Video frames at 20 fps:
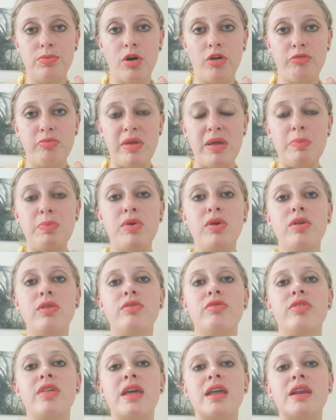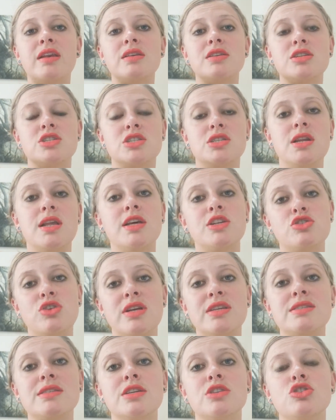of people, then
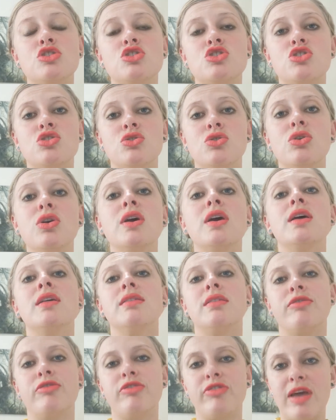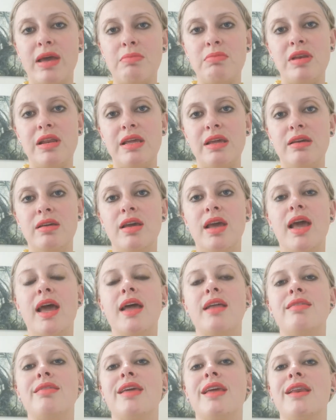address it to the family
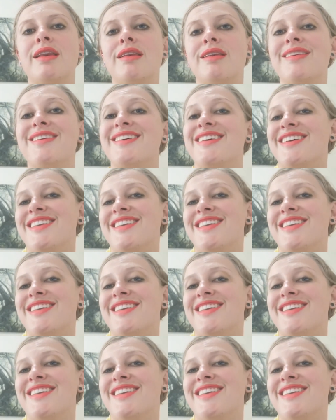and then